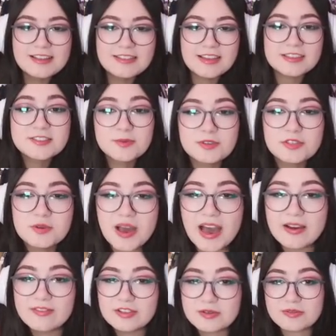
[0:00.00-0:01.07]
That's the one you
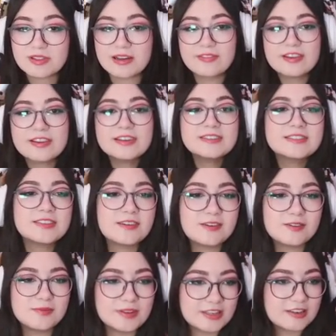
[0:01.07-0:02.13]
have and you love it?
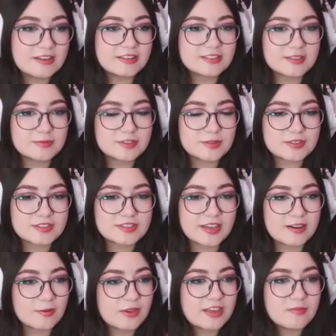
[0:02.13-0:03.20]
Oh my goodness. I'm so
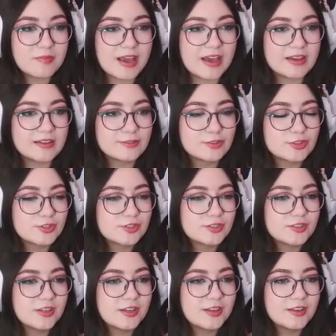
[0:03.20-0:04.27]
excited. We can match.
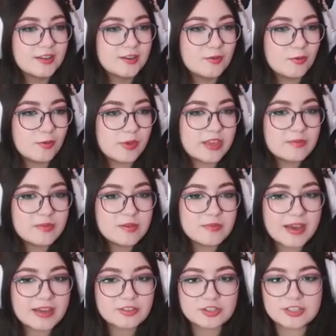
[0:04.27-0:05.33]
We can be
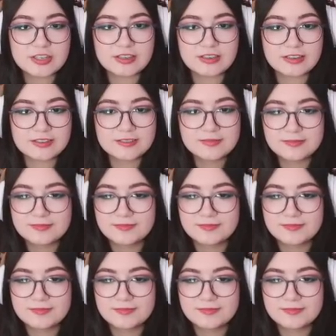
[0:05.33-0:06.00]
matching.